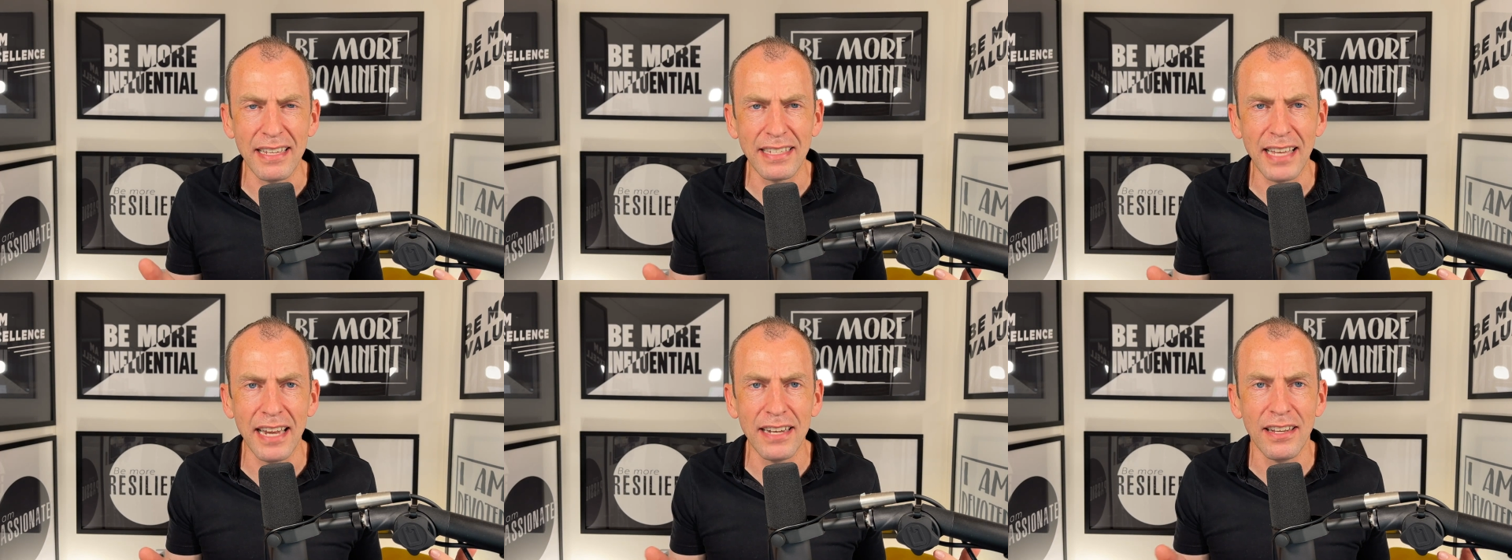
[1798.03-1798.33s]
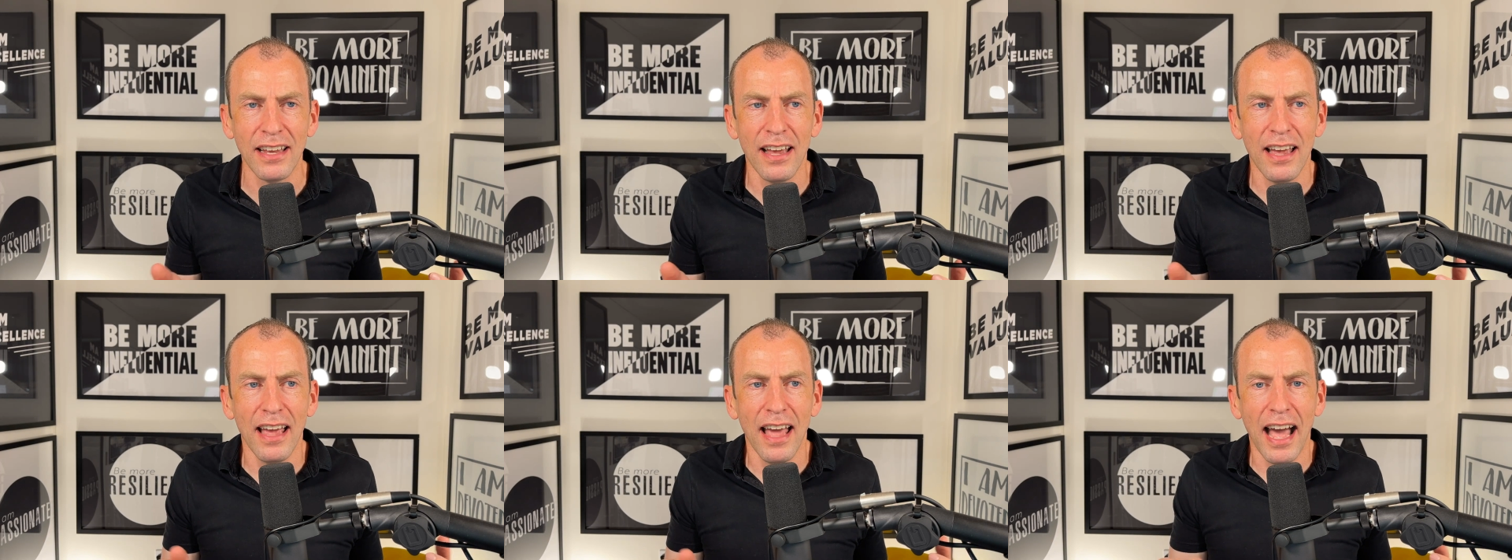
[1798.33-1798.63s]
And,
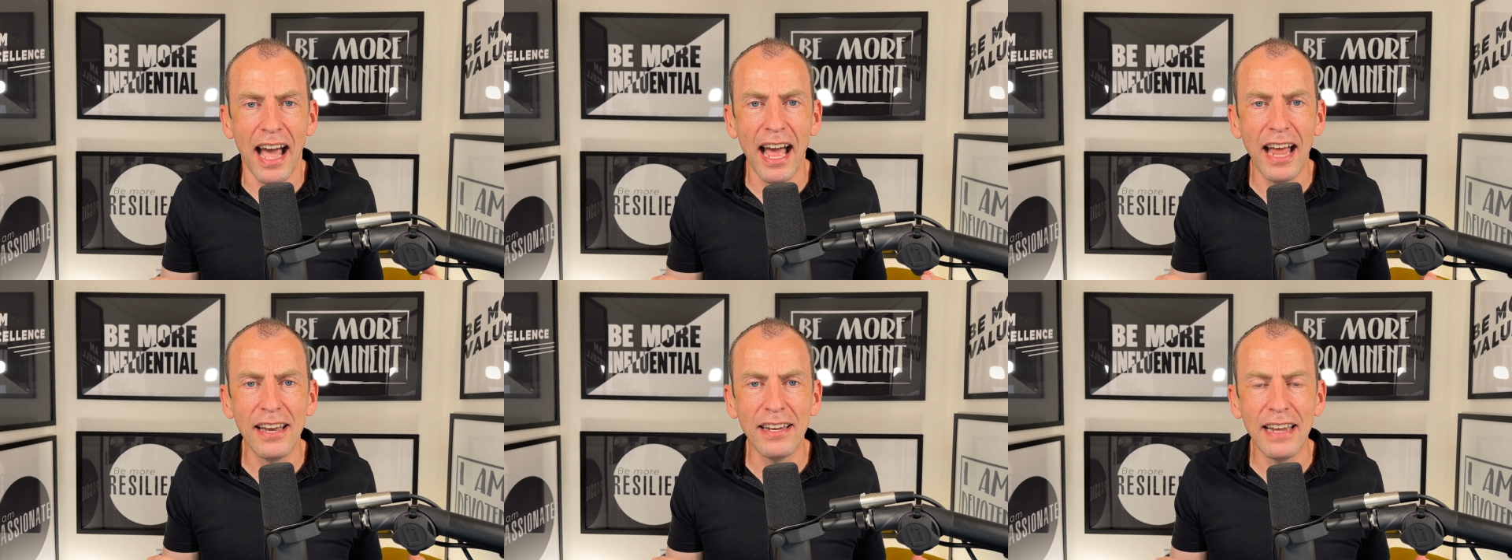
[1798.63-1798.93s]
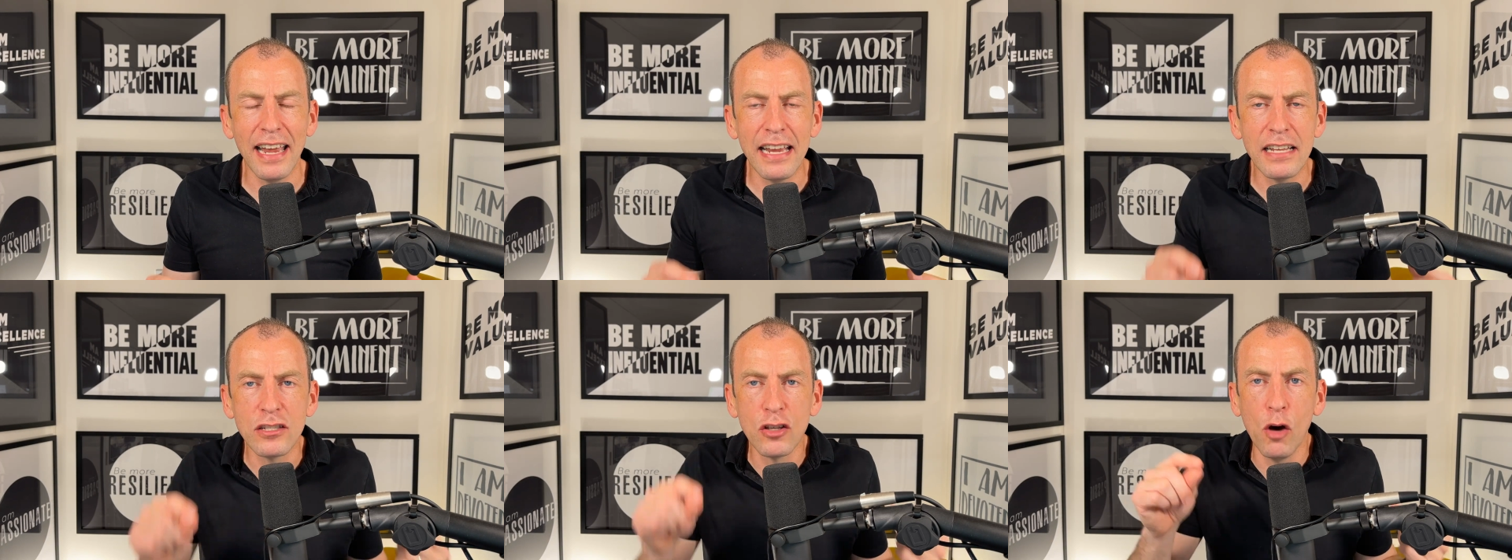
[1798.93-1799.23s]
and
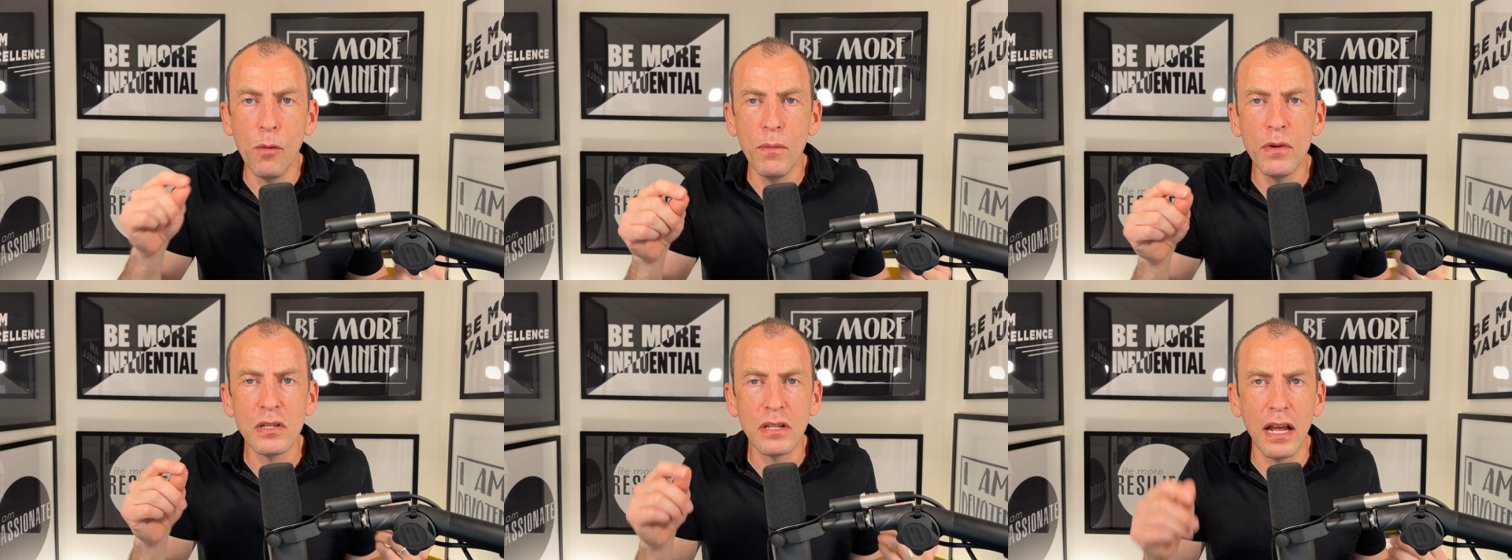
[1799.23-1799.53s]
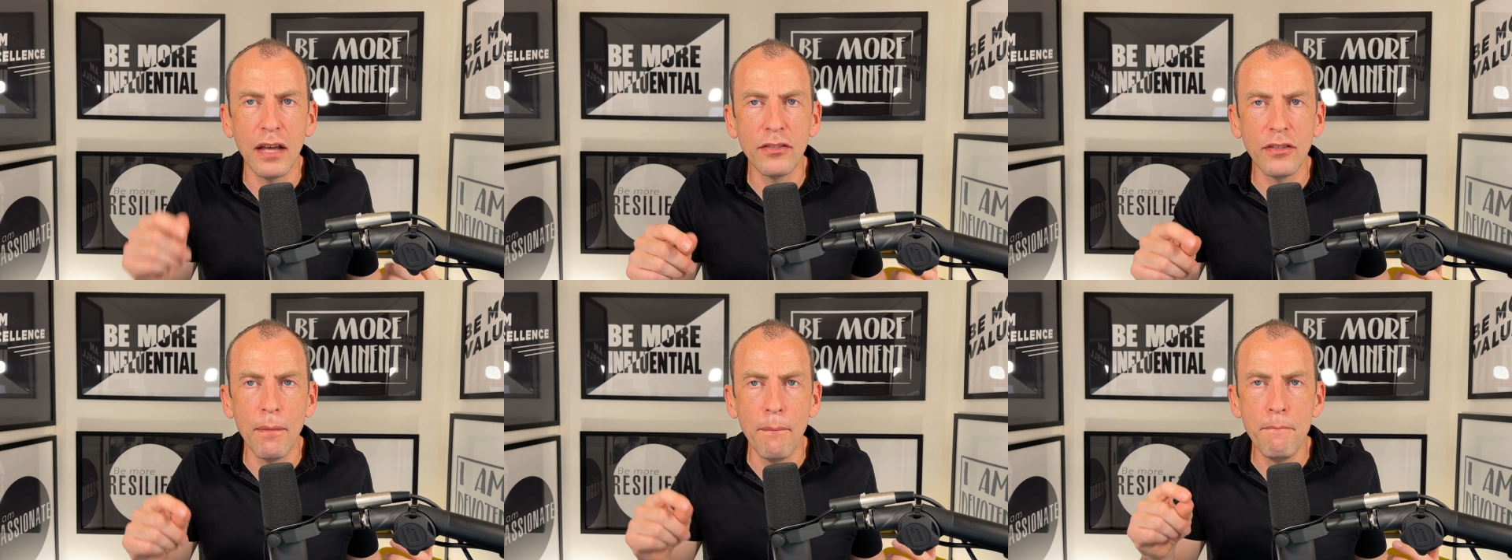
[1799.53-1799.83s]
it's almost
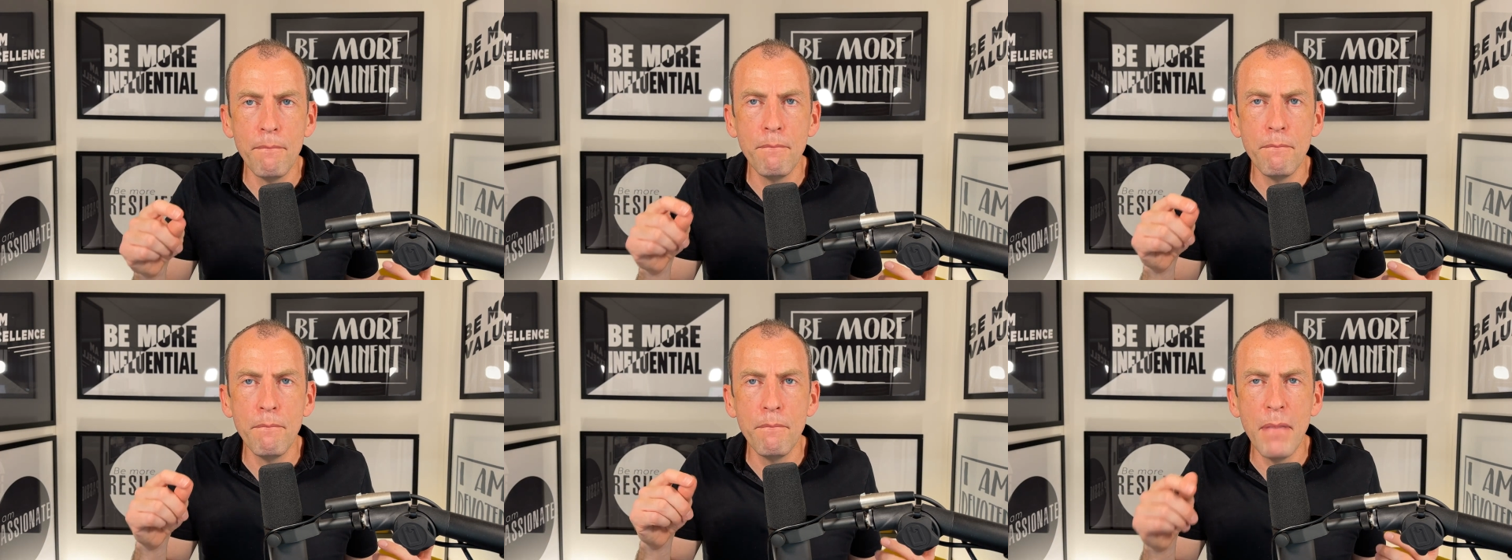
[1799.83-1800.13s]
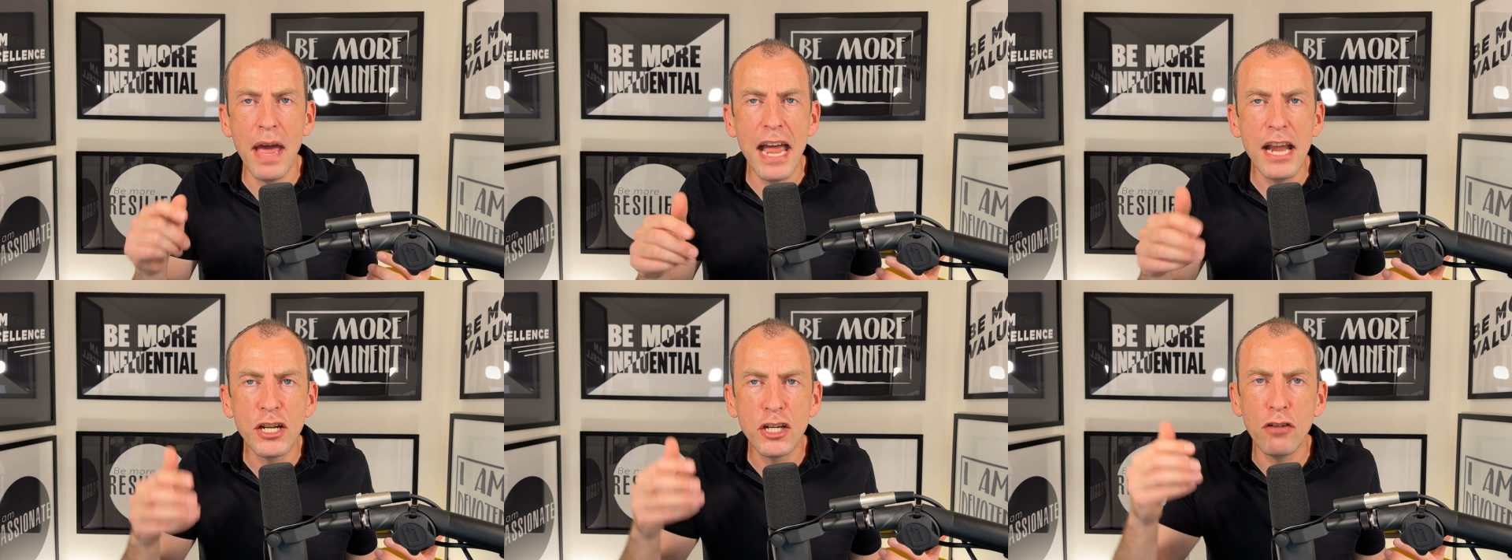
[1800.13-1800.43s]
like the
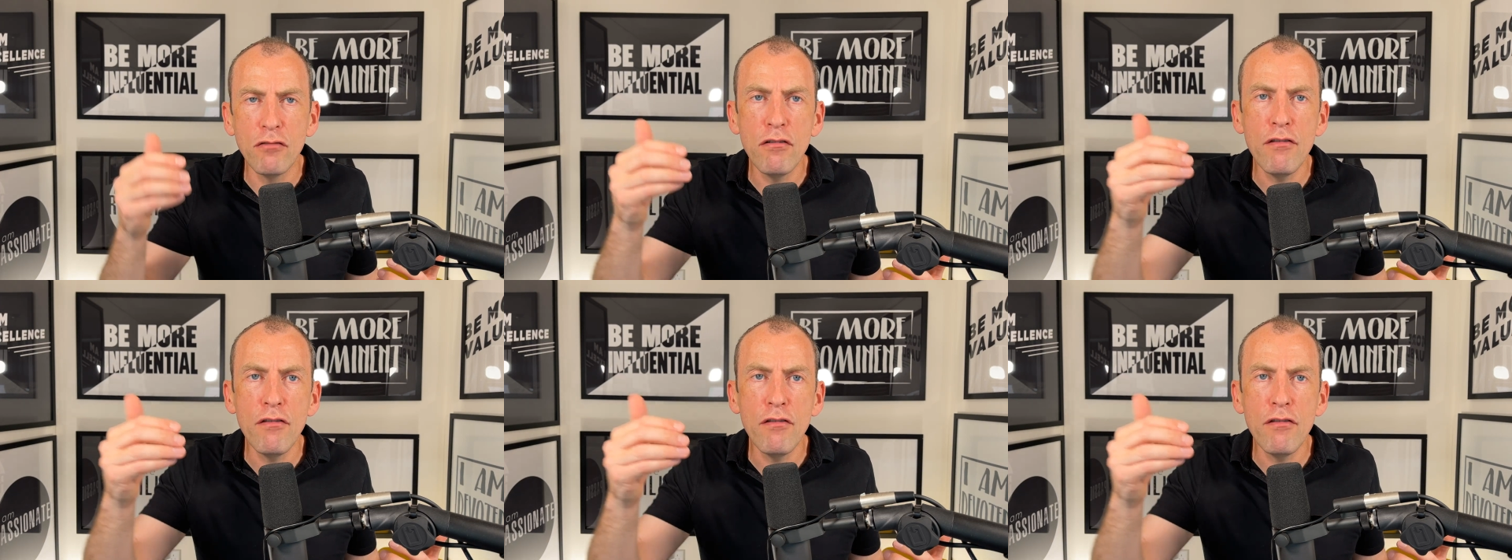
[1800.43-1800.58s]
measure